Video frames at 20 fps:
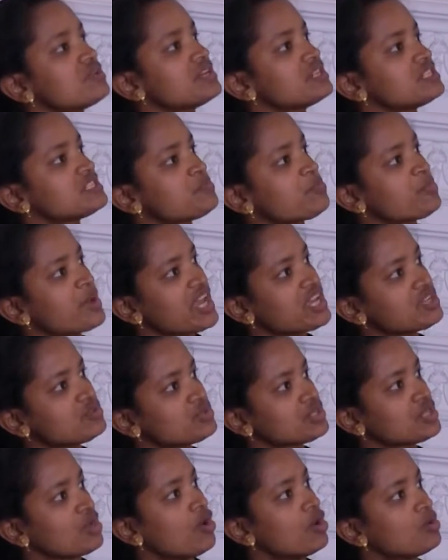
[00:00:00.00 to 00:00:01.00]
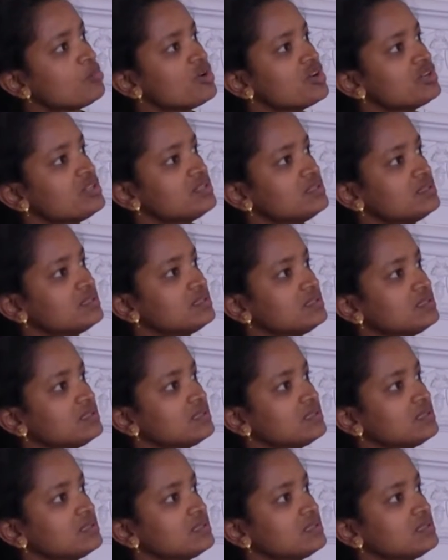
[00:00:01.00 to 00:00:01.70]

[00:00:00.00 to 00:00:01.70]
were sprayed with hormone.